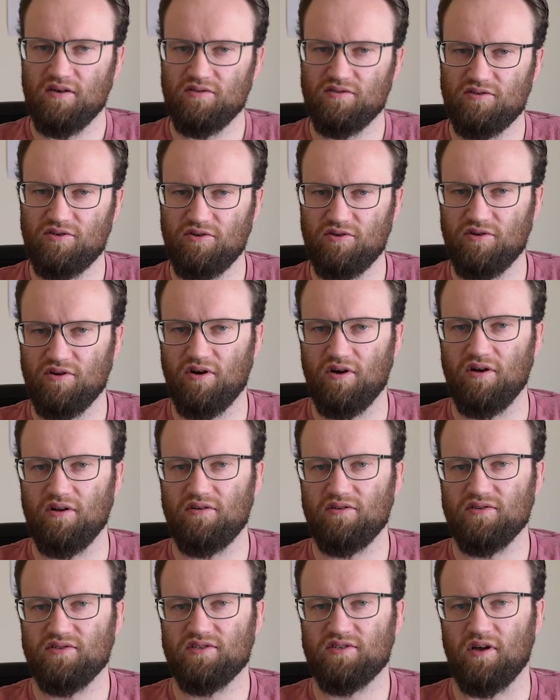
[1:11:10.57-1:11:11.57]
Do not
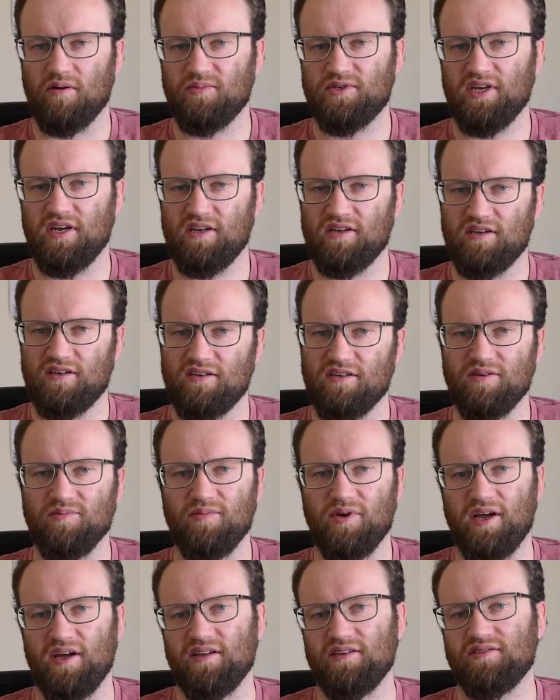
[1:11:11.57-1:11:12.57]
stop taking your
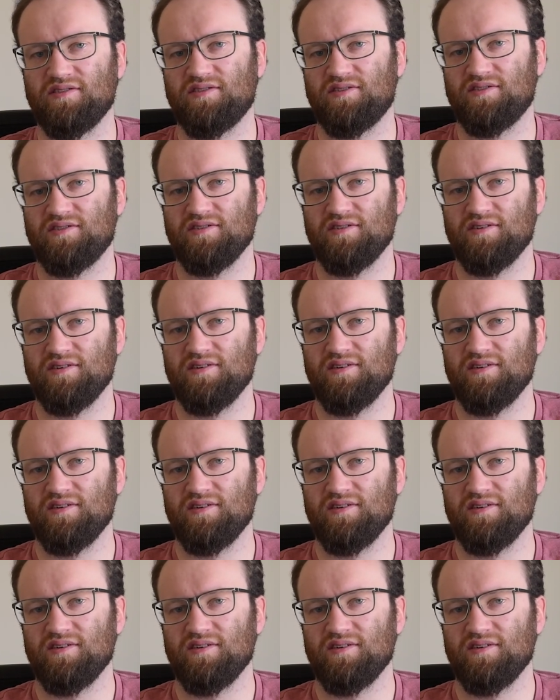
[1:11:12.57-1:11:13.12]
meds